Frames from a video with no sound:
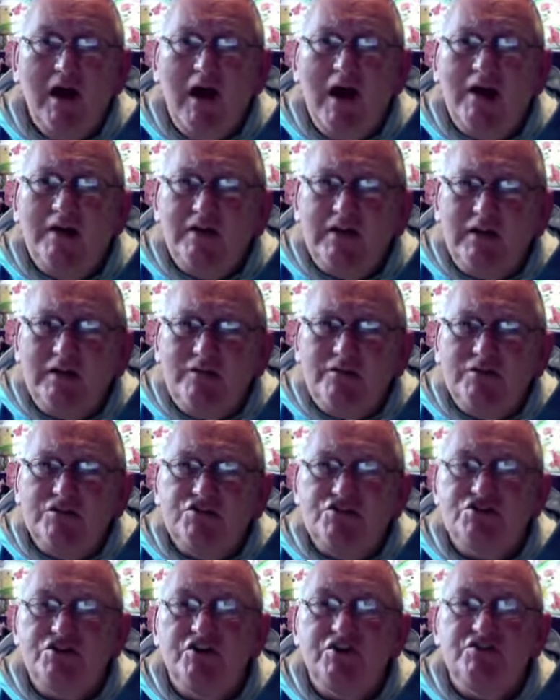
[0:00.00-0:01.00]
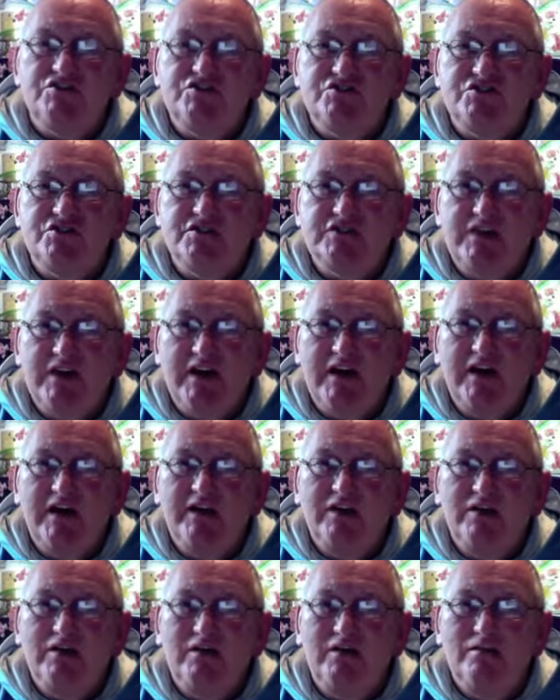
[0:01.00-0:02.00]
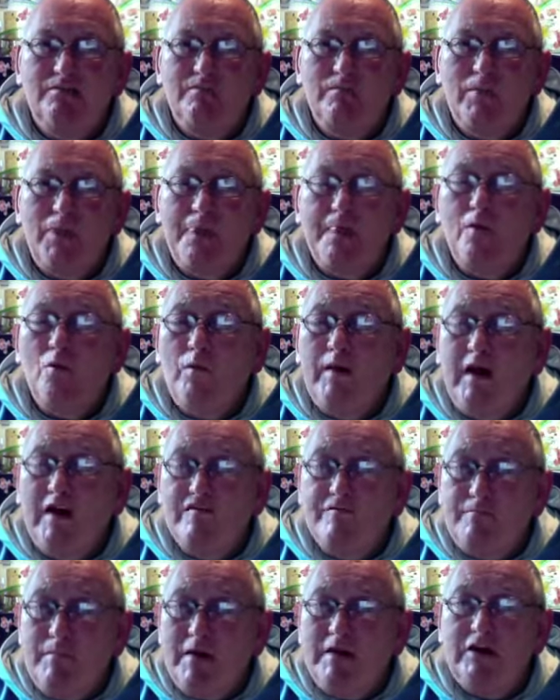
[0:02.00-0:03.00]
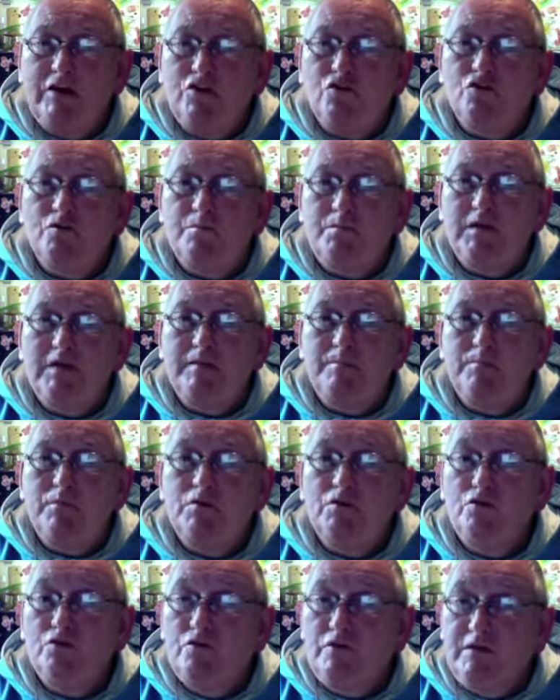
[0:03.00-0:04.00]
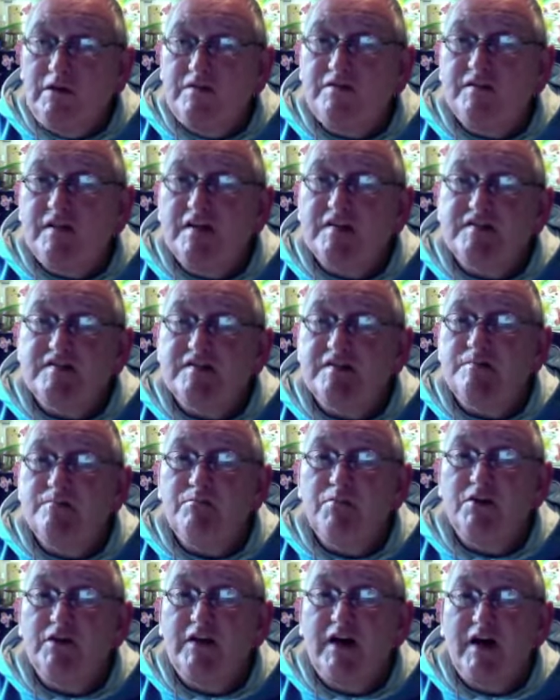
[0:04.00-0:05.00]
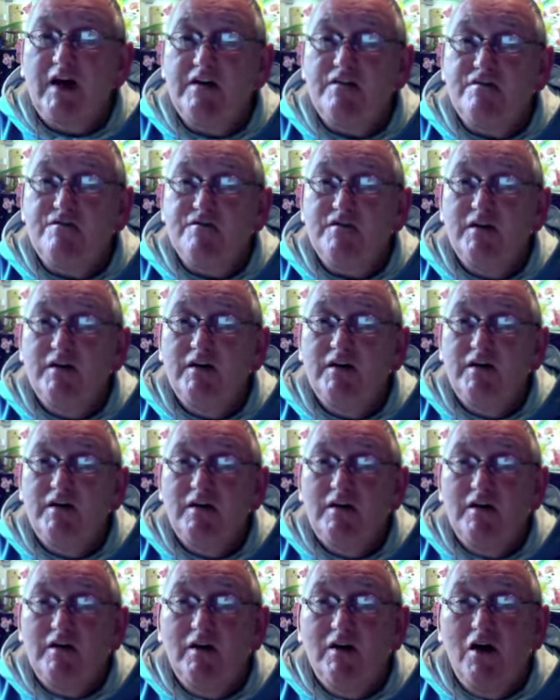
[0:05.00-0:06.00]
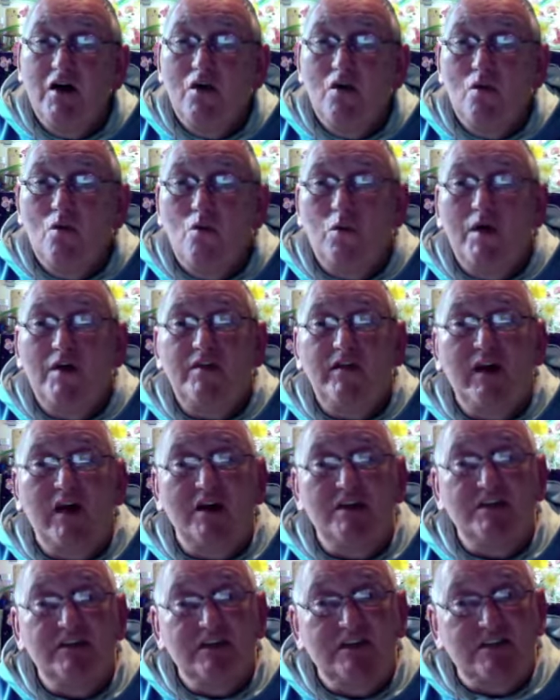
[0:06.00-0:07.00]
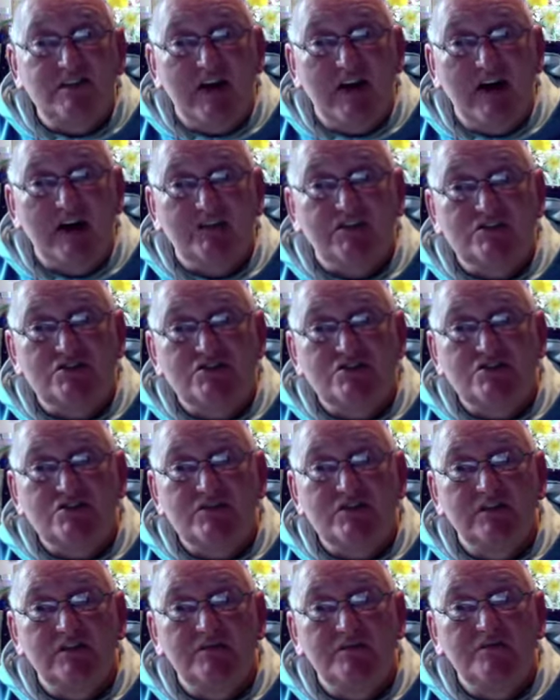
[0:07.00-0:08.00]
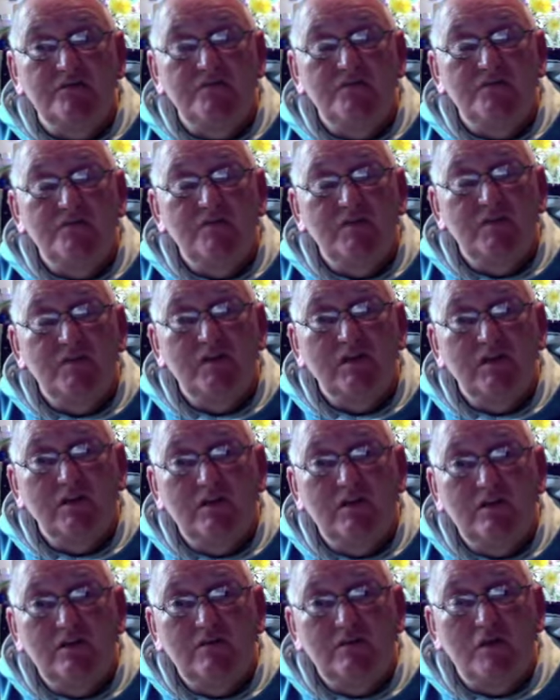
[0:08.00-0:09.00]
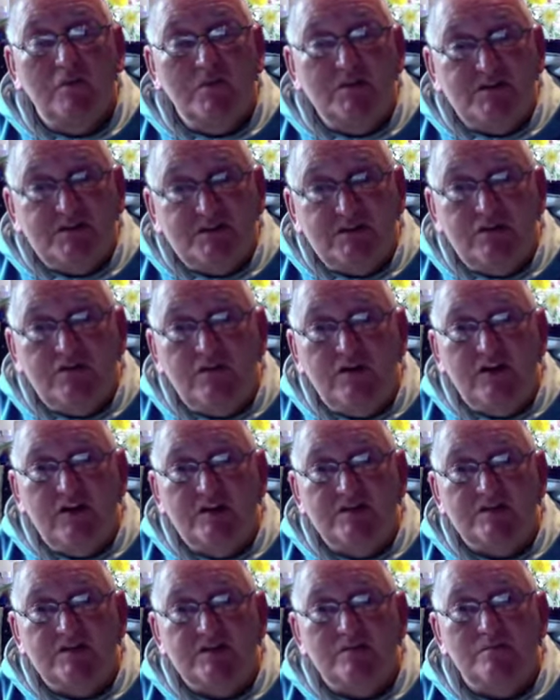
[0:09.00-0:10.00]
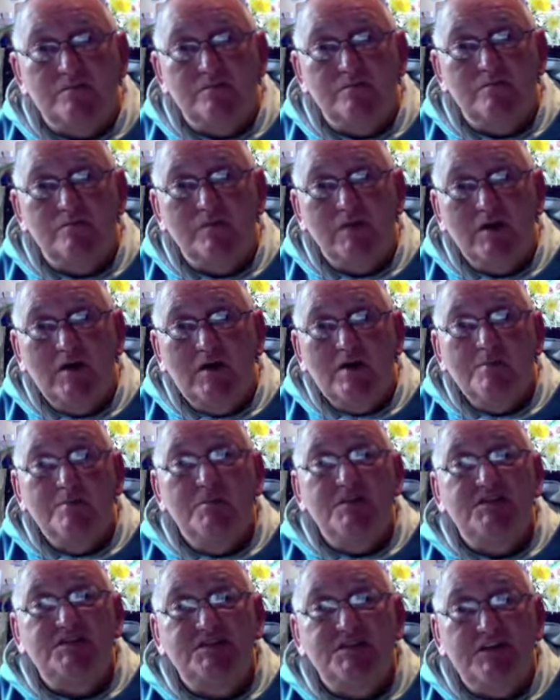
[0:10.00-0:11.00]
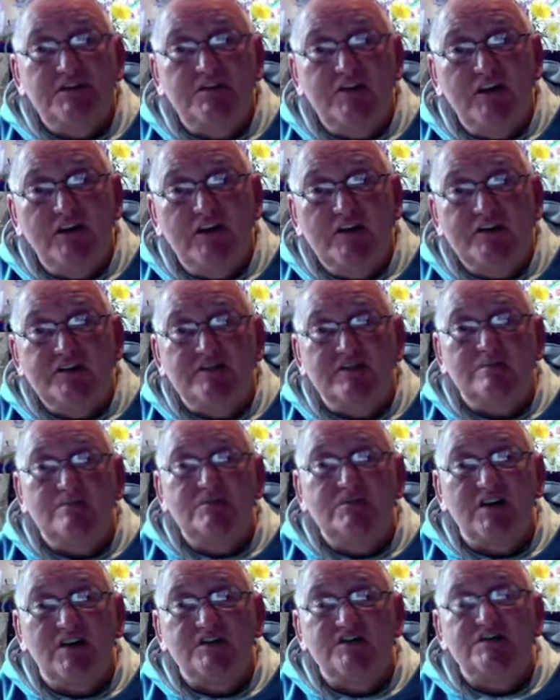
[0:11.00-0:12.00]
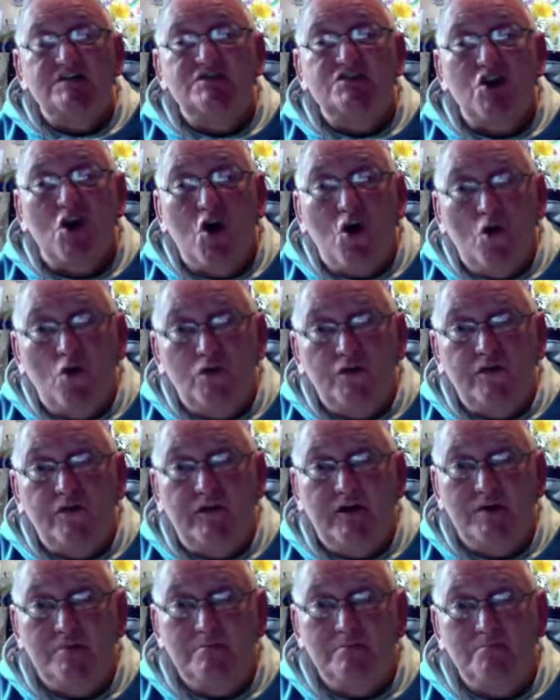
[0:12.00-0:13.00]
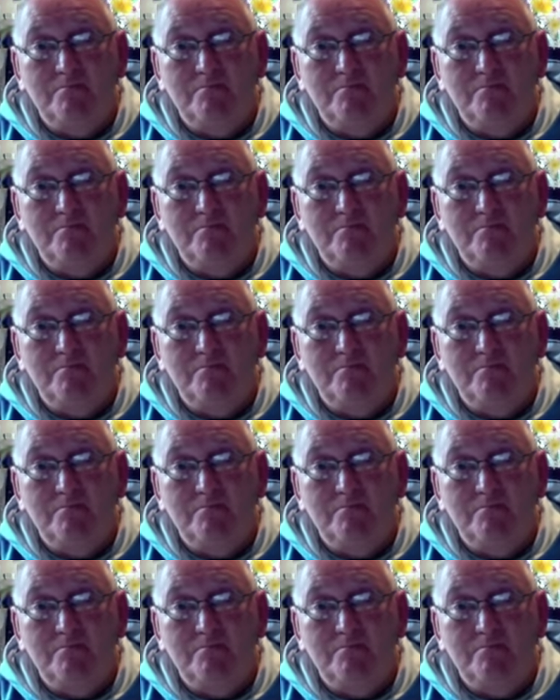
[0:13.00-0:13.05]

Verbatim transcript: And in the church today, we have many good people who live that simple life where they are detached from materialism. Materialism doesn't own them.